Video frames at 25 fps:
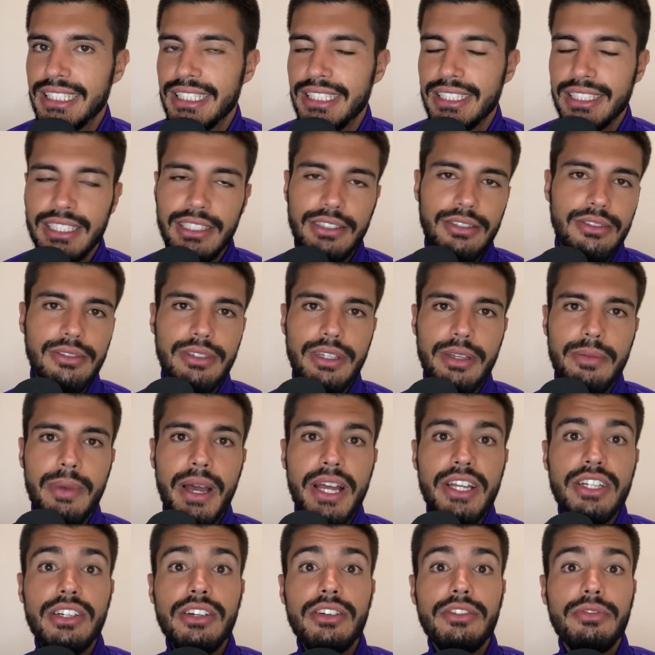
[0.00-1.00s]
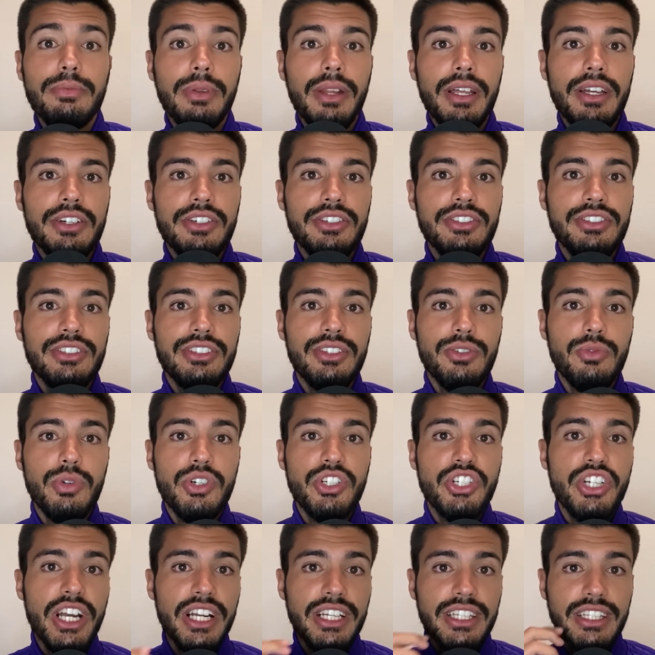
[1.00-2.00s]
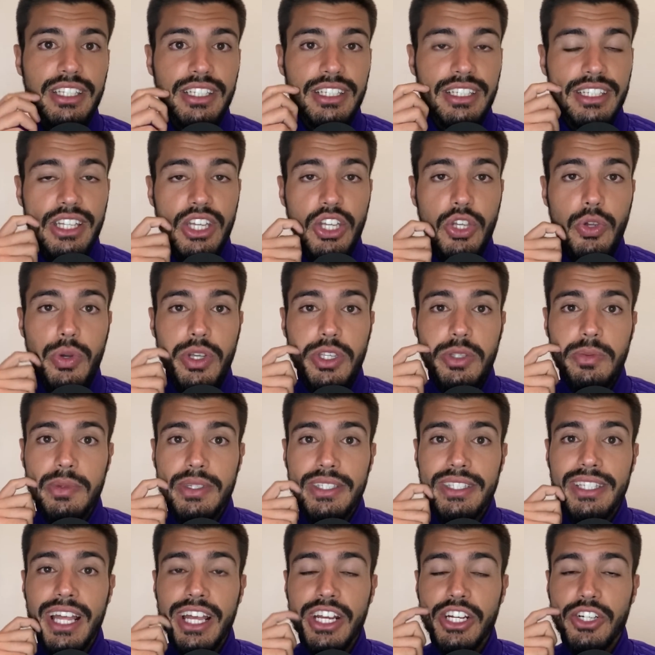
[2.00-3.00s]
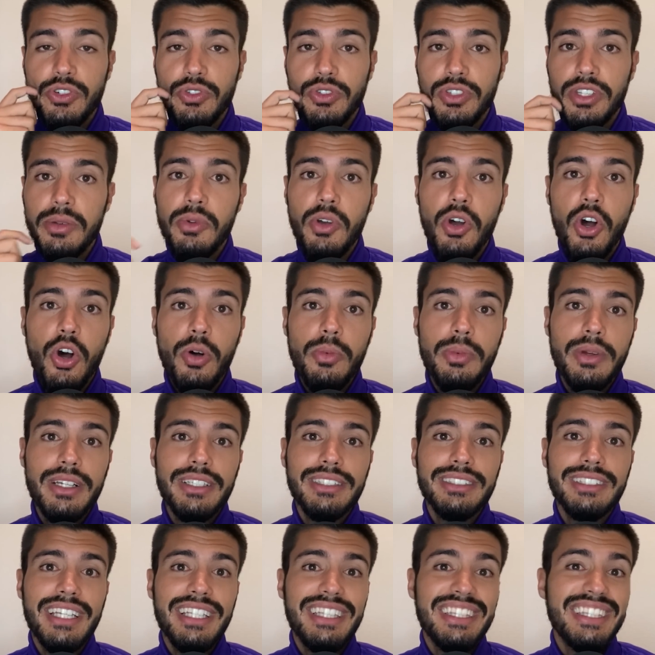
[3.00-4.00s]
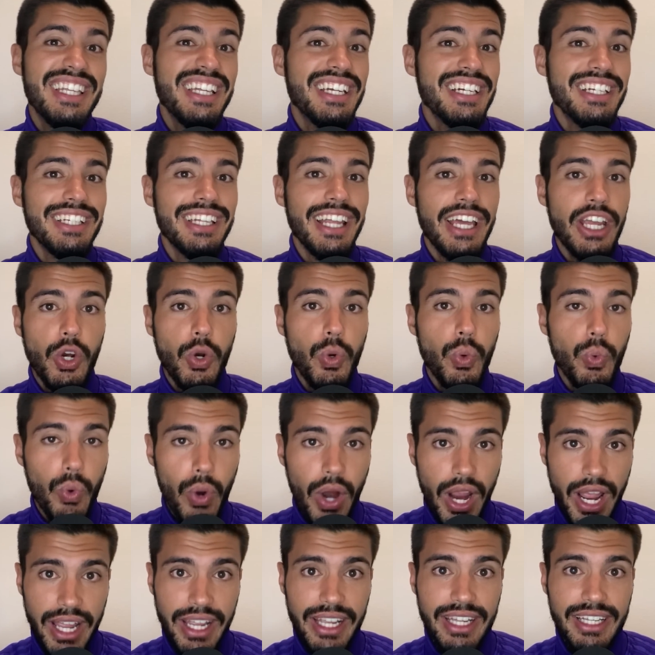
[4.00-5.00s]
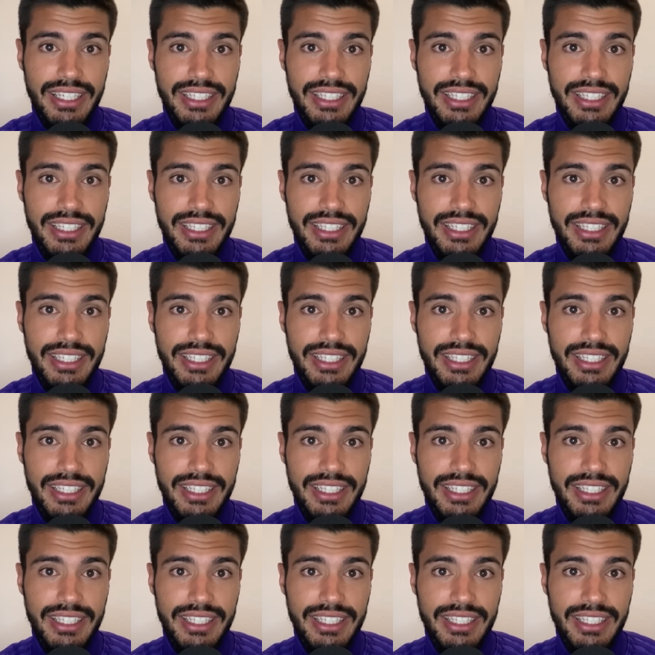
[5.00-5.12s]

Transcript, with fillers: You know, imagine if players rejected the US men's national team call because they didn't like Greg.